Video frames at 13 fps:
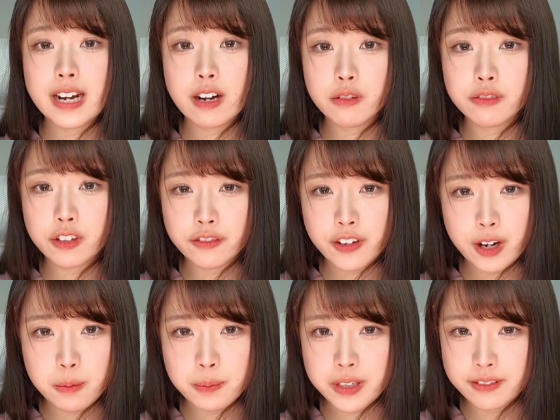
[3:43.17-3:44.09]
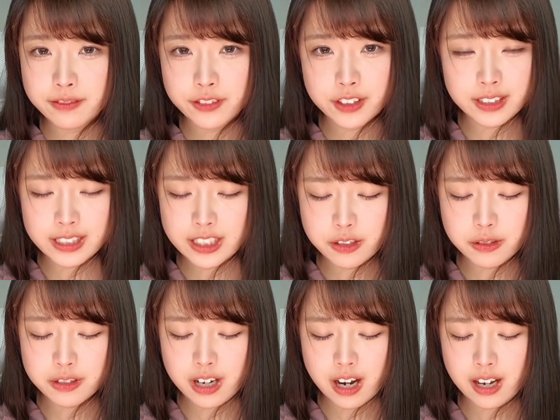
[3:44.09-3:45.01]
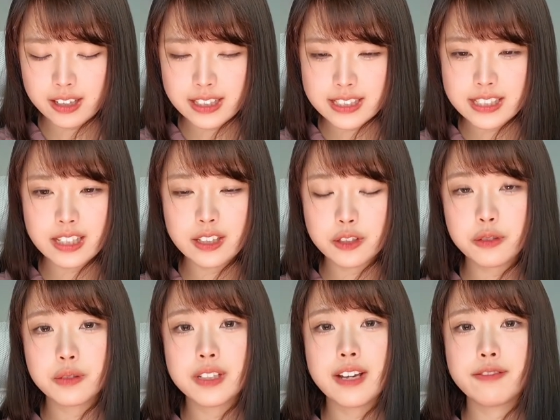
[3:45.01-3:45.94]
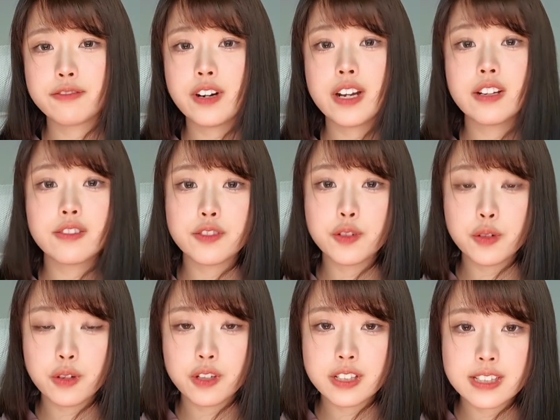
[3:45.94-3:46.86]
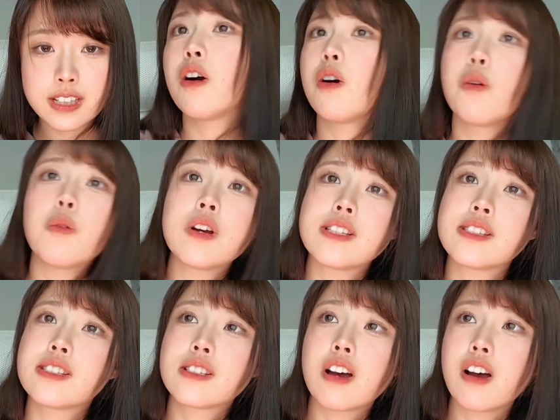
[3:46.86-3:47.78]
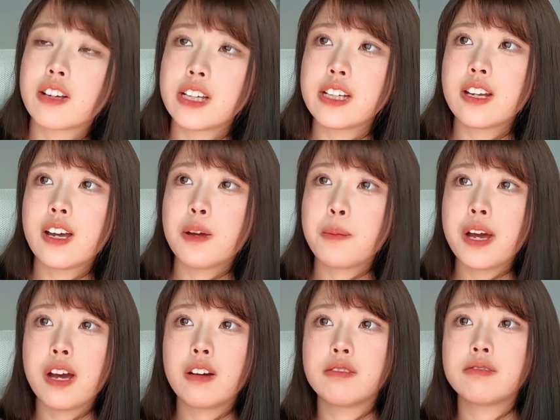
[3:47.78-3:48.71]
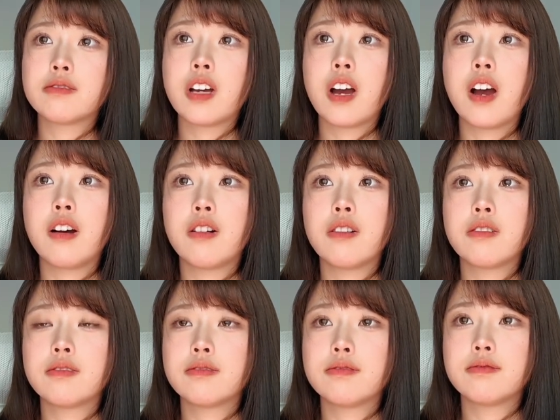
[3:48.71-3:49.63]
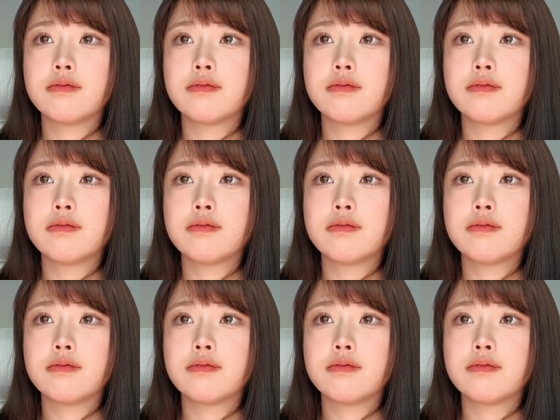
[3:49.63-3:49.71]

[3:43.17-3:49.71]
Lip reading: that overwhelming feeling you got listening to that friend of yours always talking about how